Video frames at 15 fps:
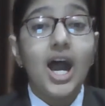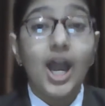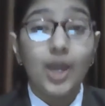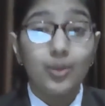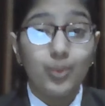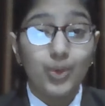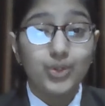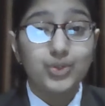
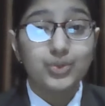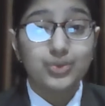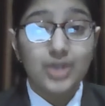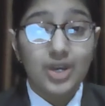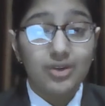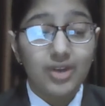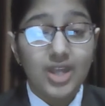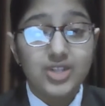I want to
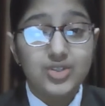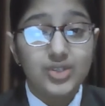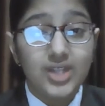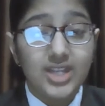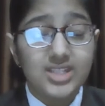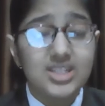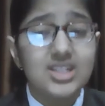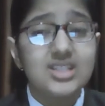
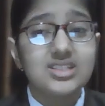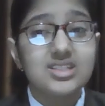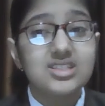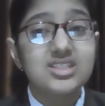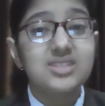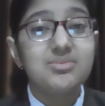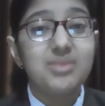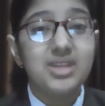congratulate
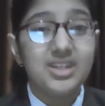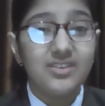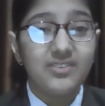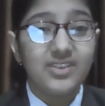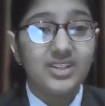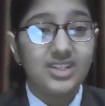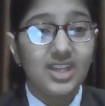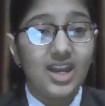Sister Mary
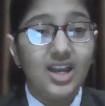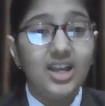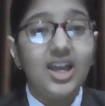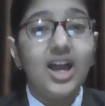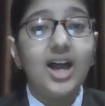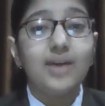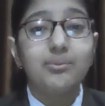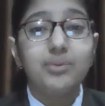Vidya,
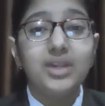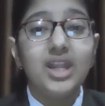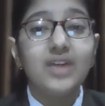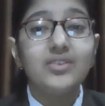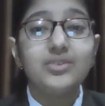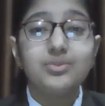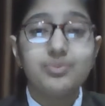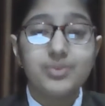a
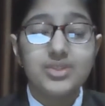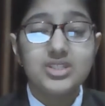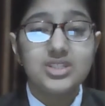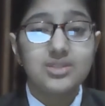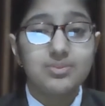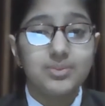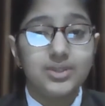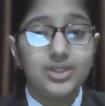beloved
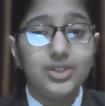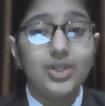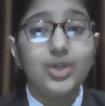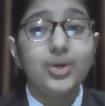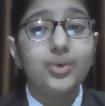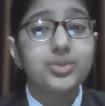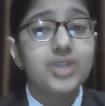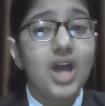principal
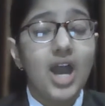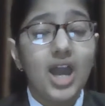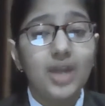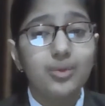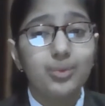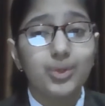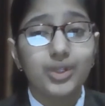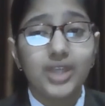whose
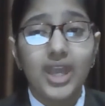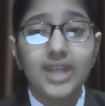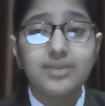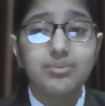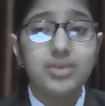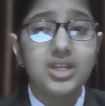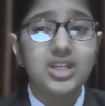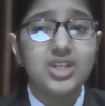hard work had
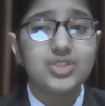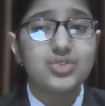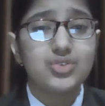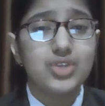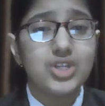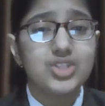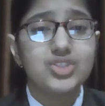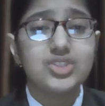made us
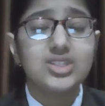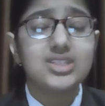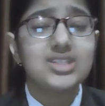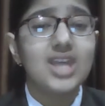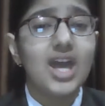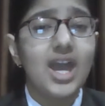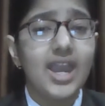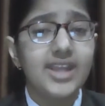reach these
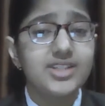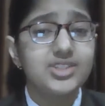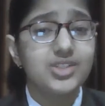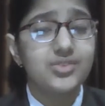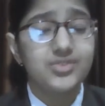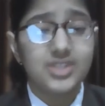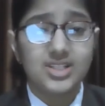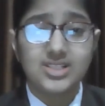heights
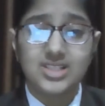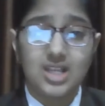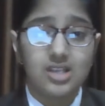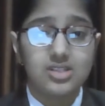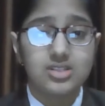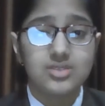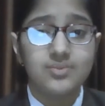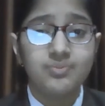of
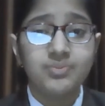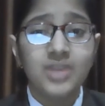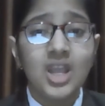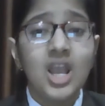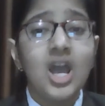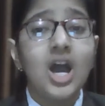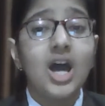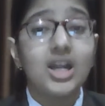success.
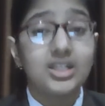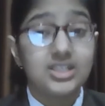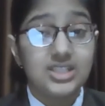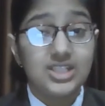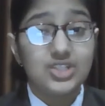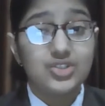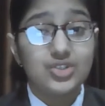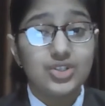Our
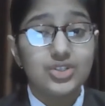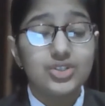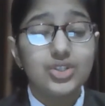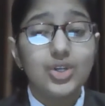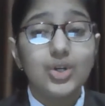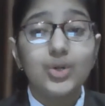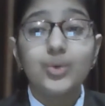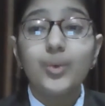teachers
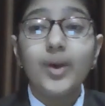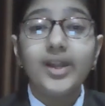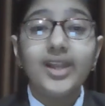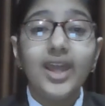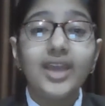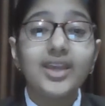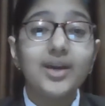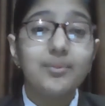who are
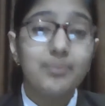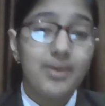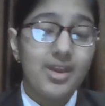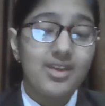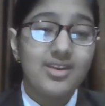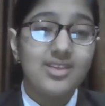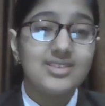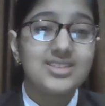like our
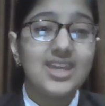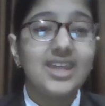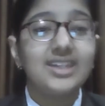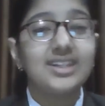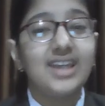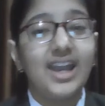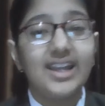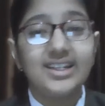parents
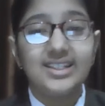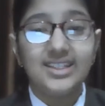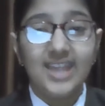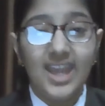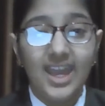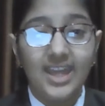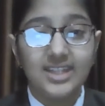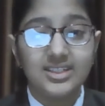and guiding
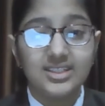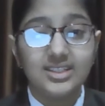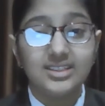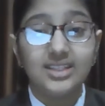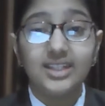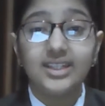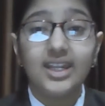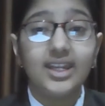hand
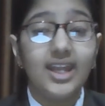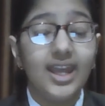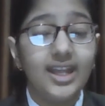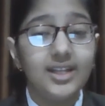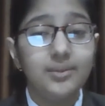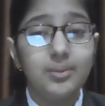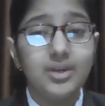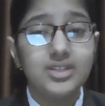that are
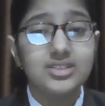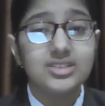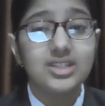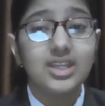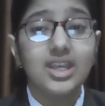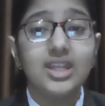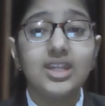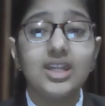helped us
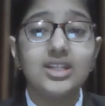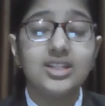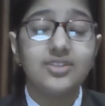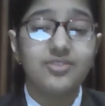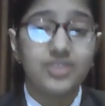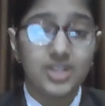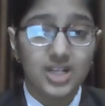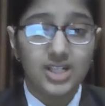in our
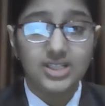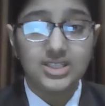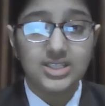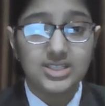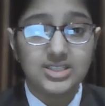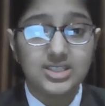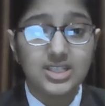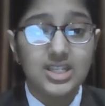
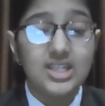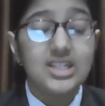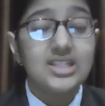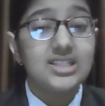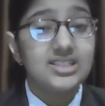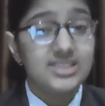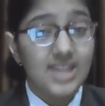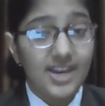difficulties.
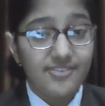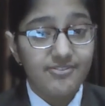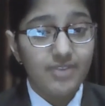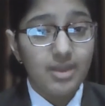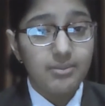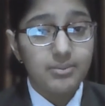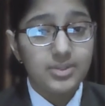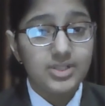Staff
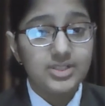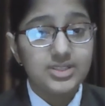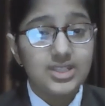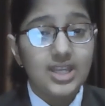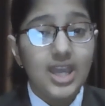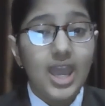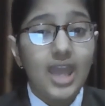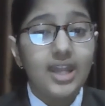members
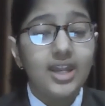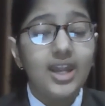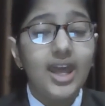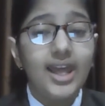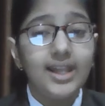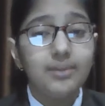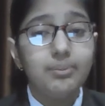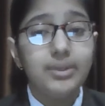and our
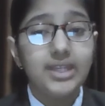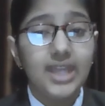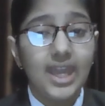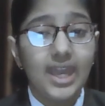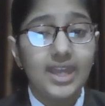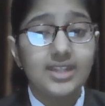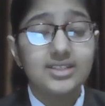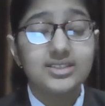helping
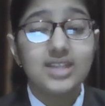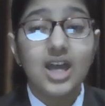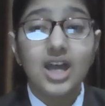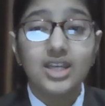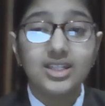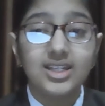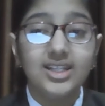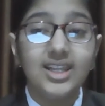hands,
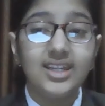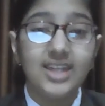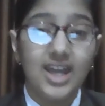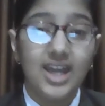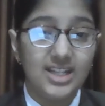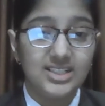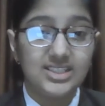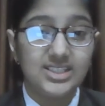uncle and
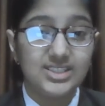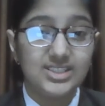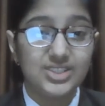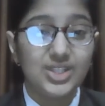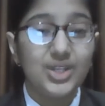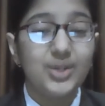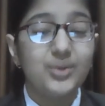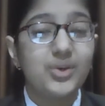
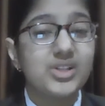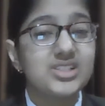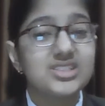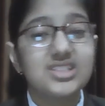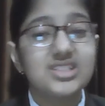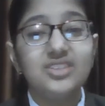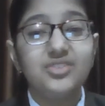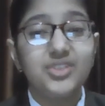aunties, were
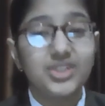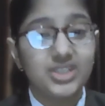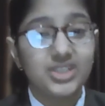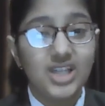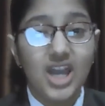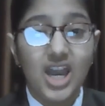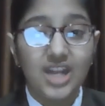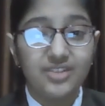still
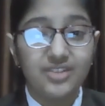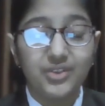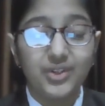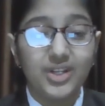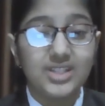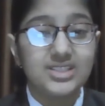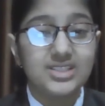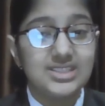working hard
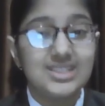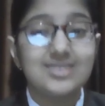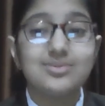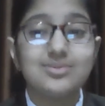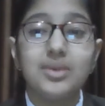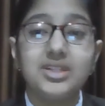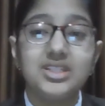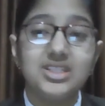for us these
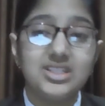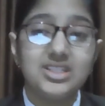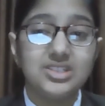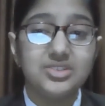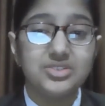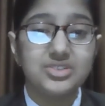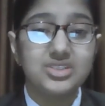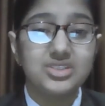many
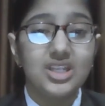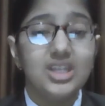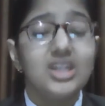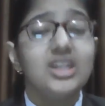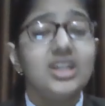years.